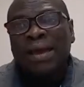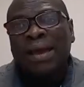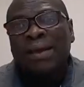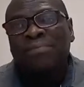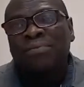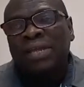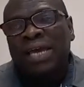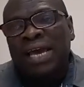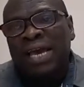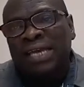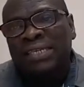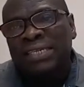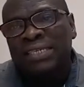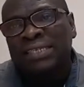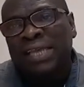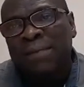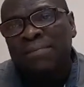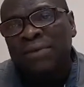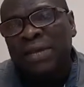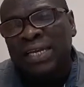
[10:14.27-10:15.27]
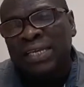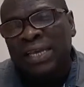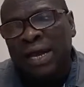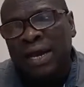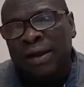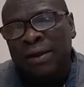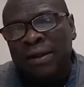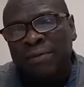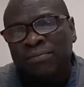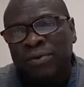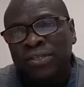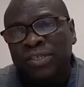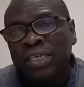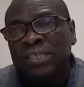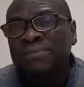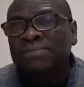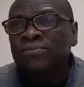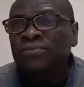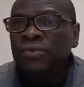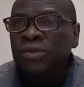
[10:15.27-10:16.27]
exercise, the
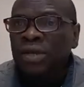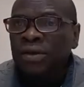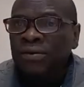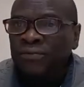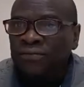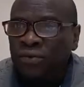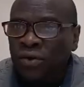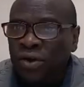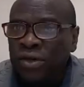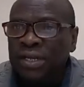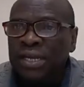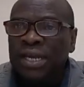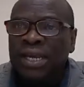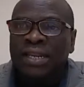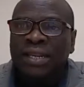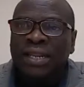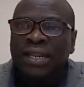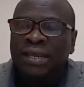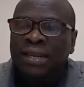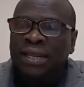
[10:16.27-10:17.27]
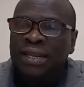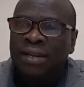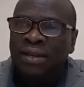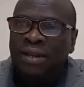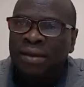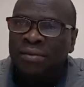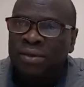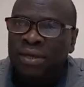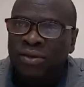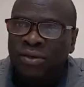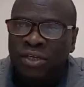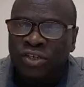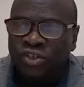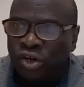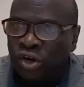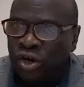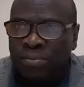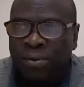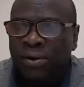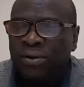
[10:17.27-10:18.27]
process fun and
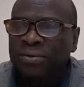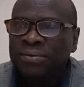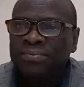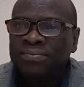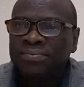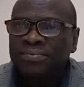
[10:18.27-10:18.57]
enjoyable.